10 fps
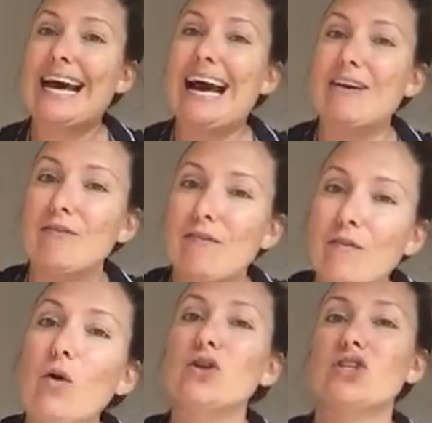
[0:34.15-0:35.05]

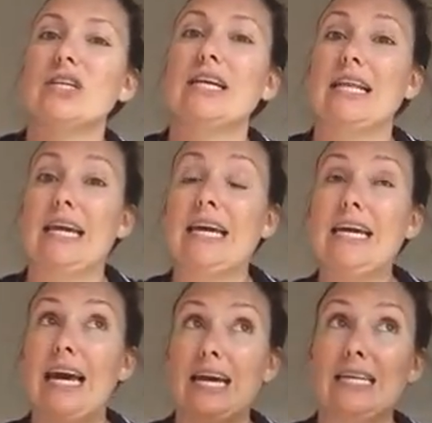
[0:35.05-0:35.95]

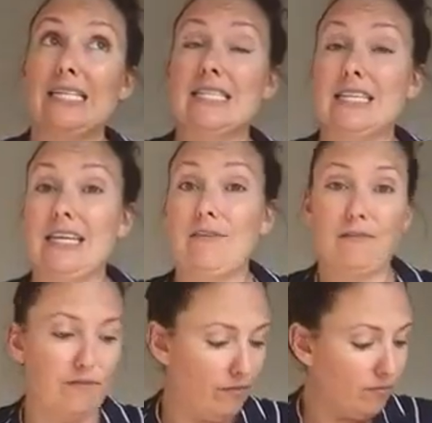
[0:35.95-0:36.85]
Unfortunately, and
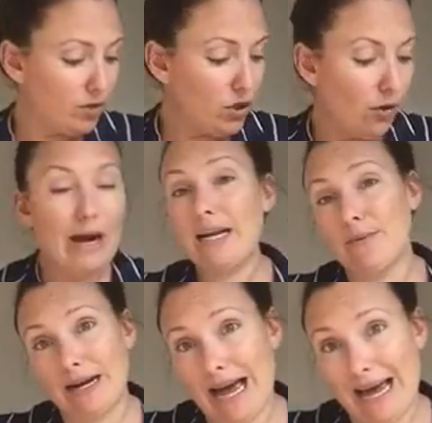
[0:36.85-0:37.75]
if
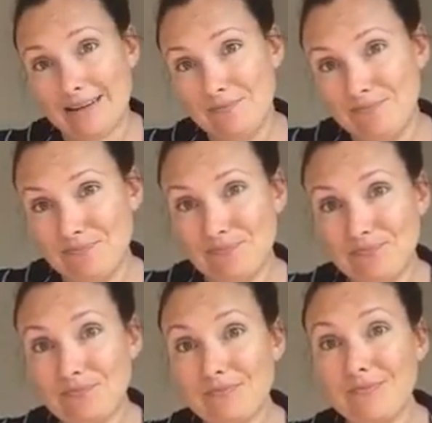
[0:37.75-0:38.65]
anyone had
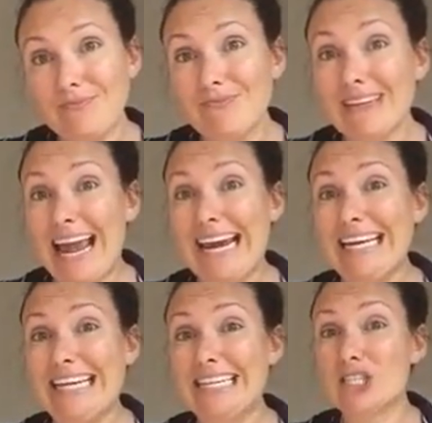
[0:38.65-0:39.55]

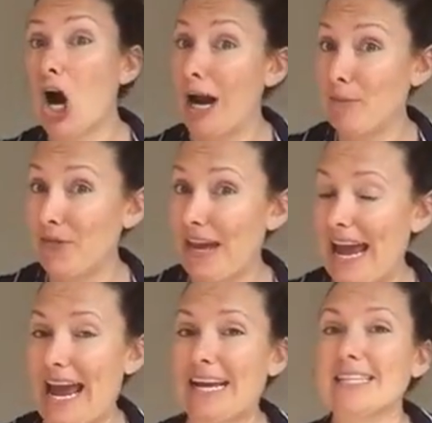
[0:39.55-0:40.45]
any time on their
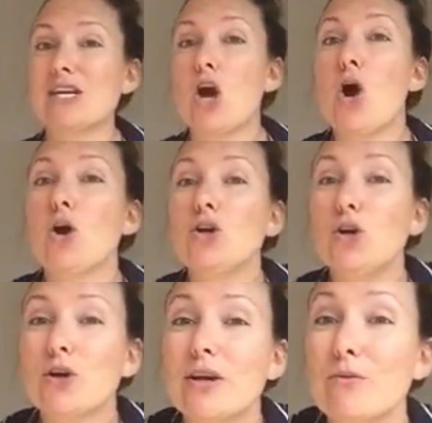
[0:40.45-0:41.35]
hands,
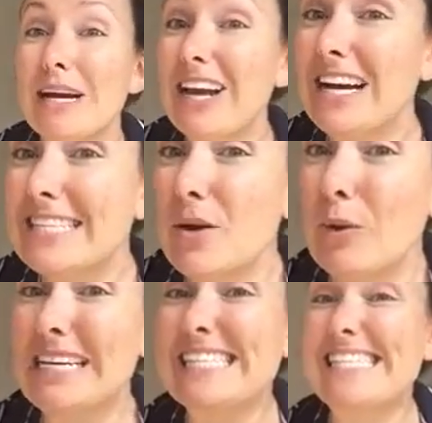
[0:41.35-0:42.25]
you can realize that
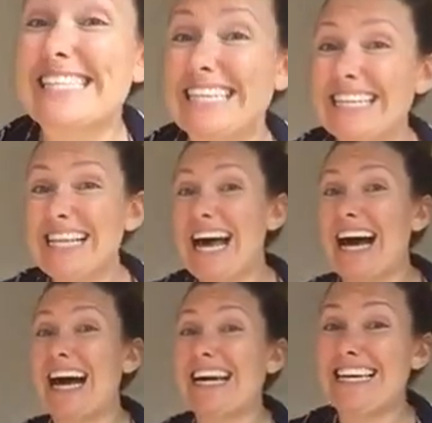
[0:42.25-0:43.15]
we still
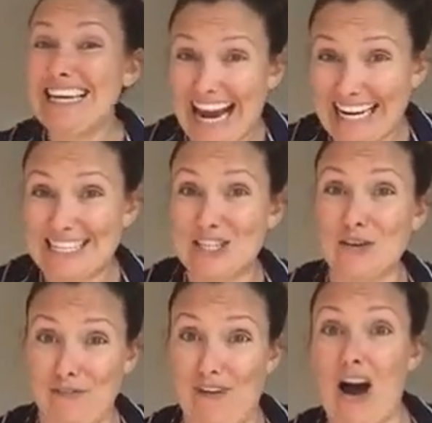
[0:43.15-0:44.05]
are yet
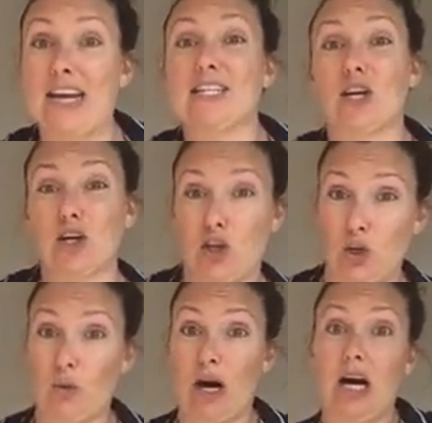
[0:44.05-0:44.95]
to find a
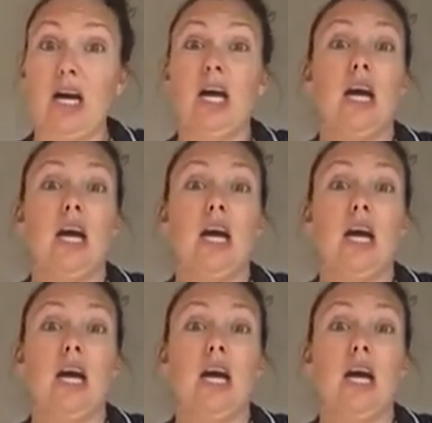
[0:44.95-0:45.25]
cure